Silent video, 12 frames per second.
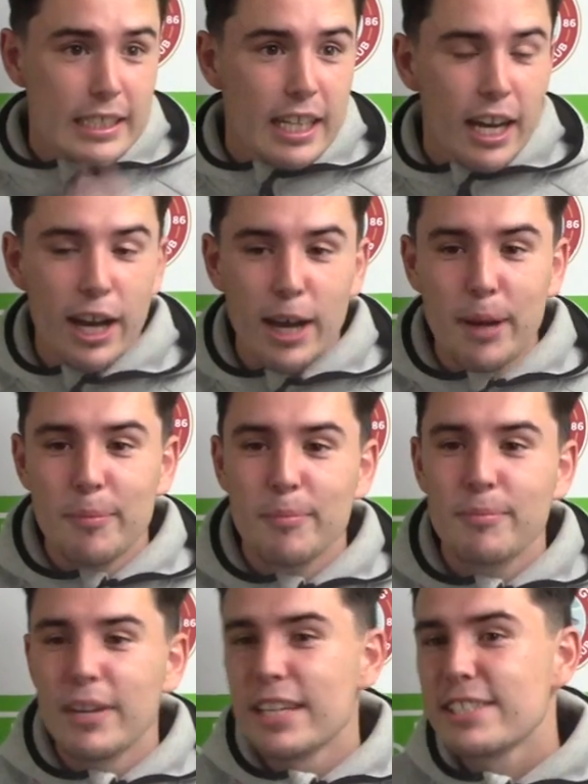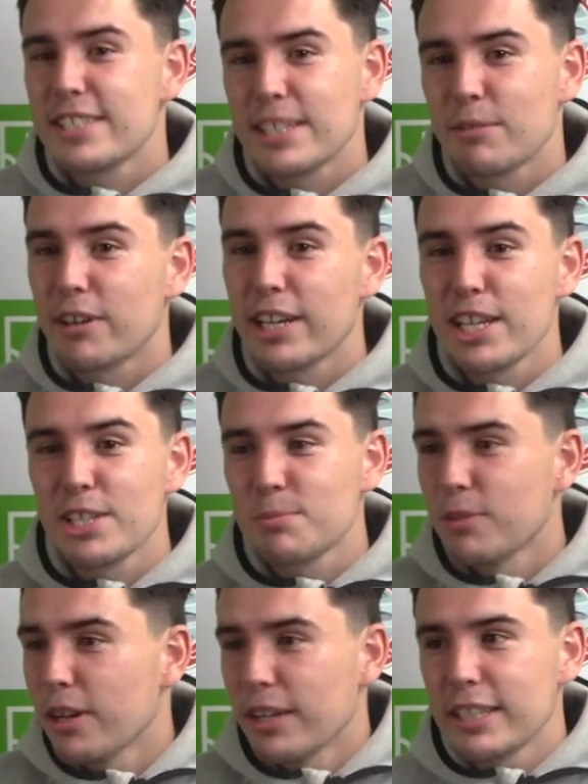and see where he is.
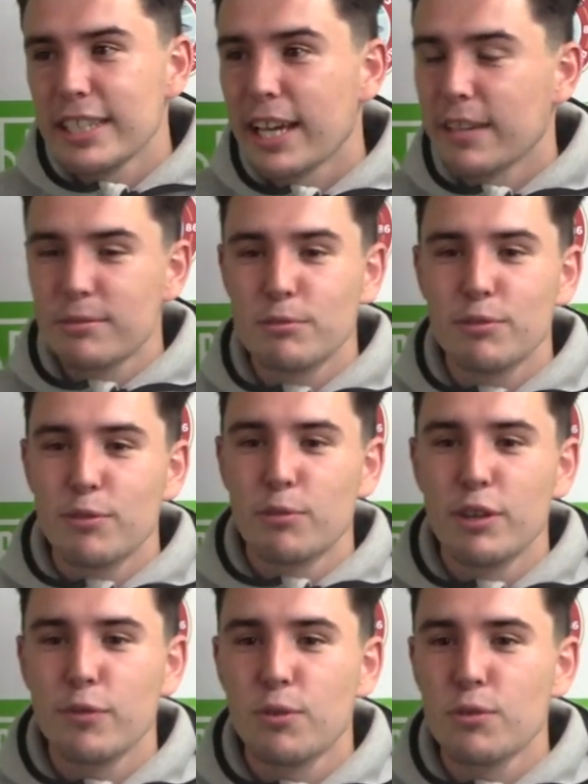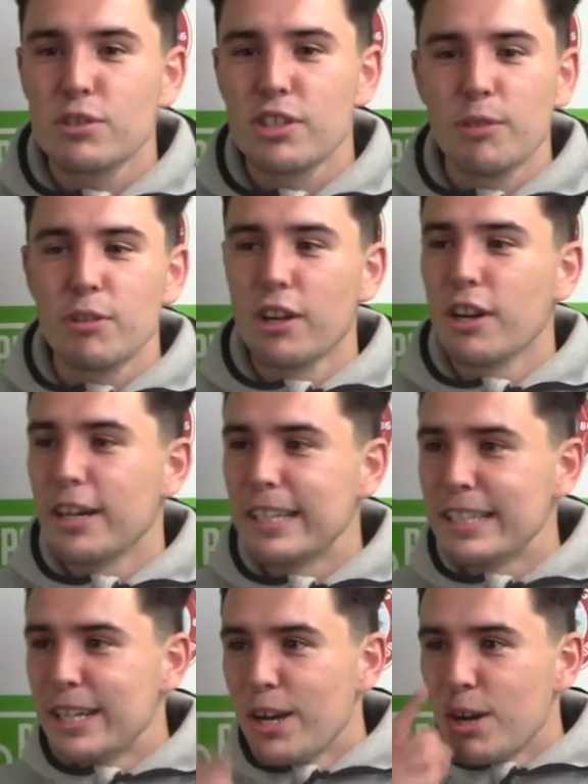But yeah, we're really fortunate. We've got a
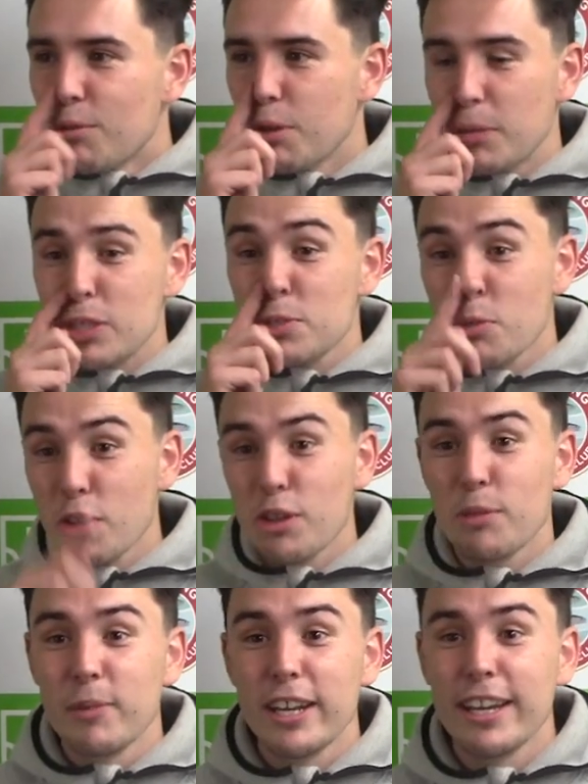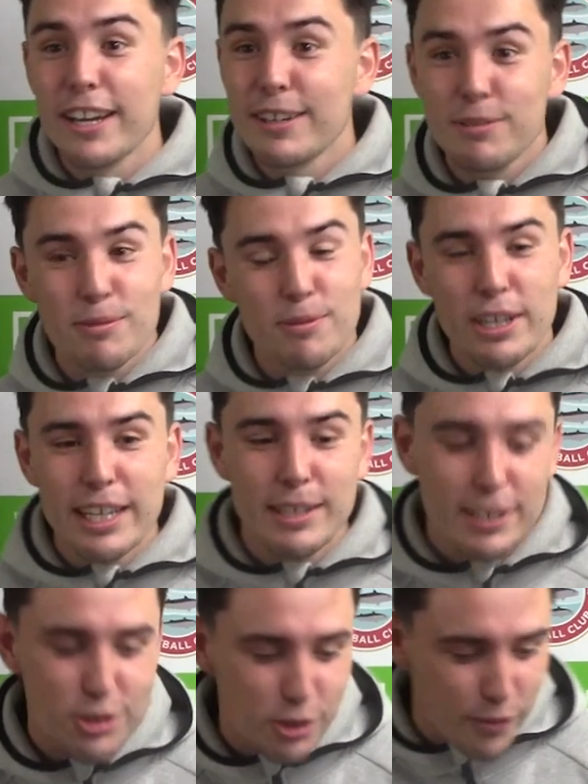real big squad at the minute, really
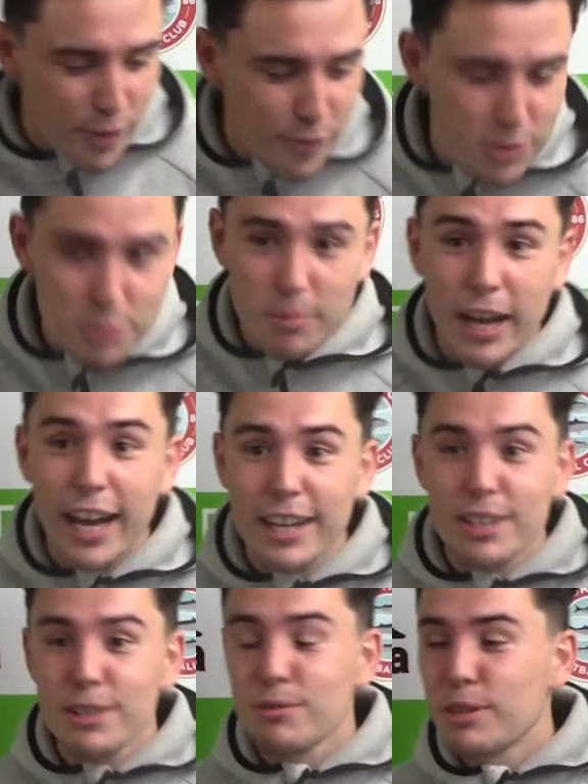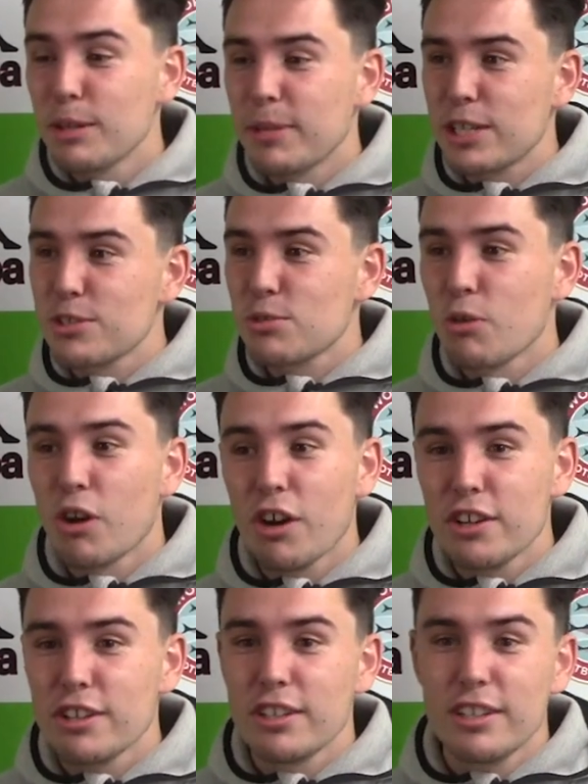sort of everyone's back, really big
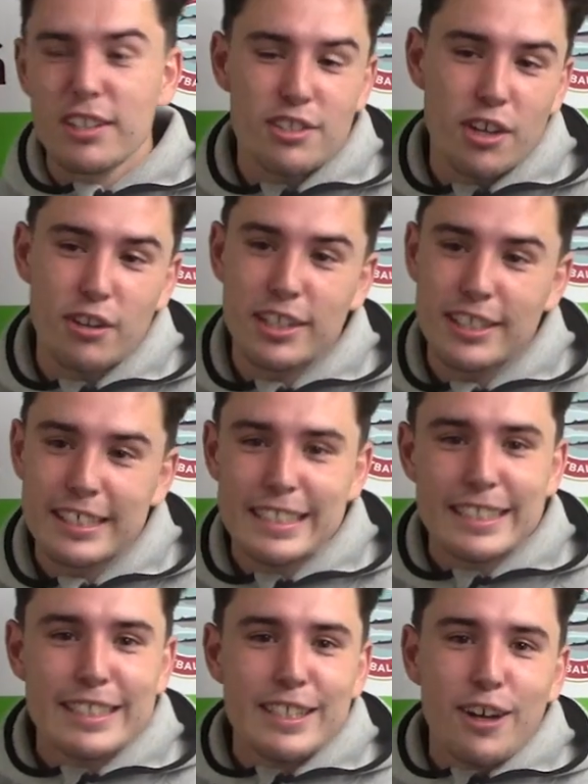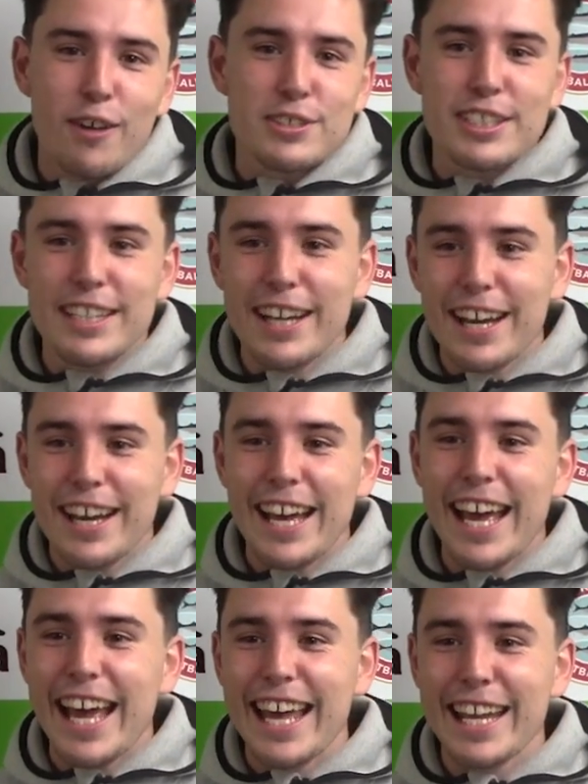squad, and it's only obviously a
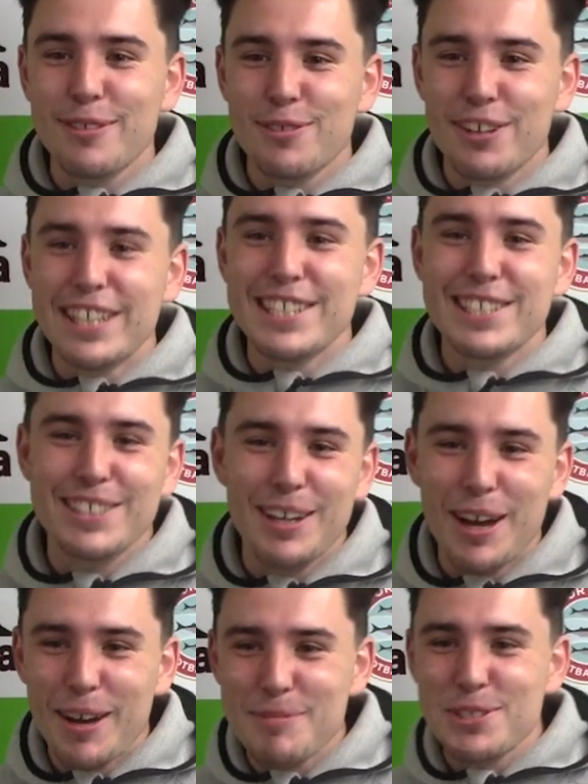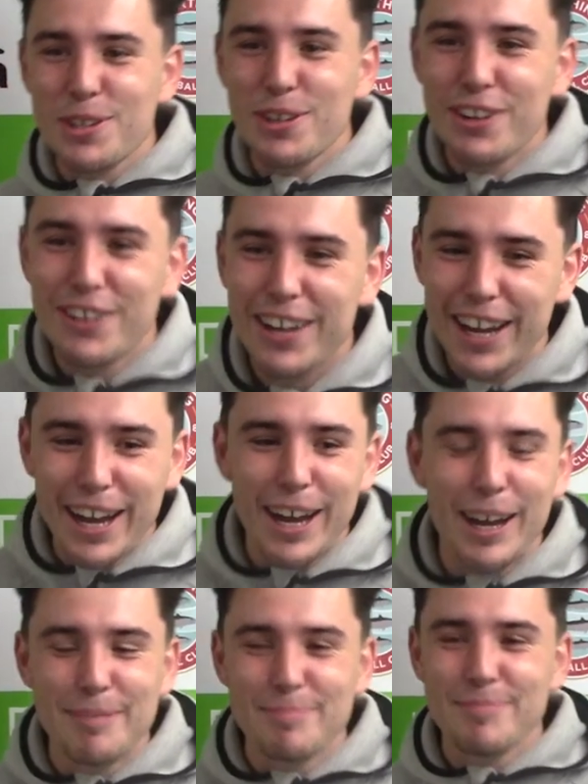headache for Inch, I'm sure,
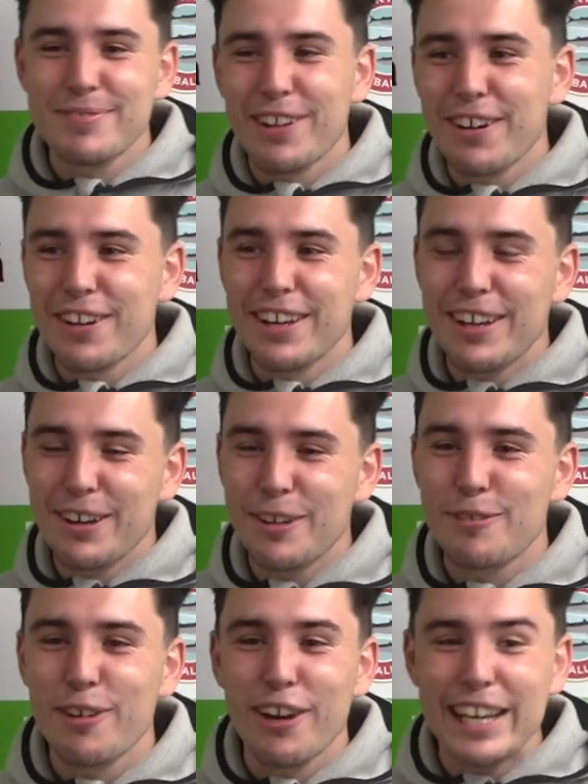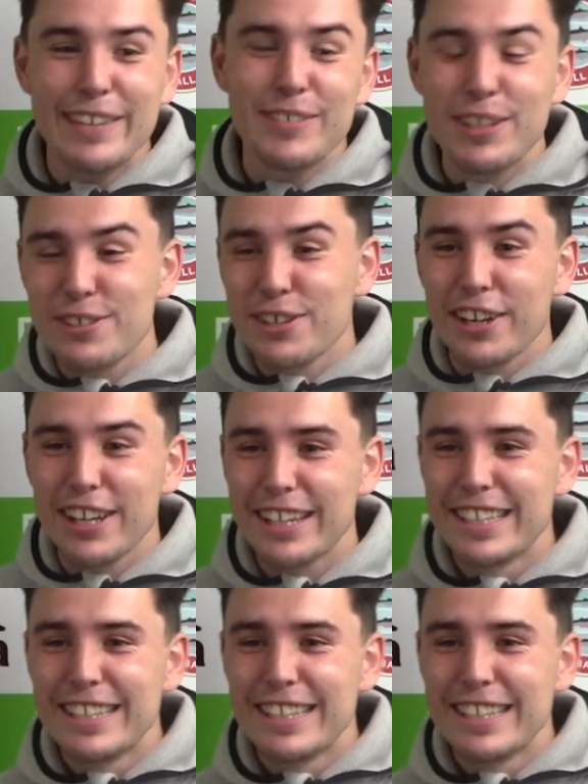on a Friday evening trying to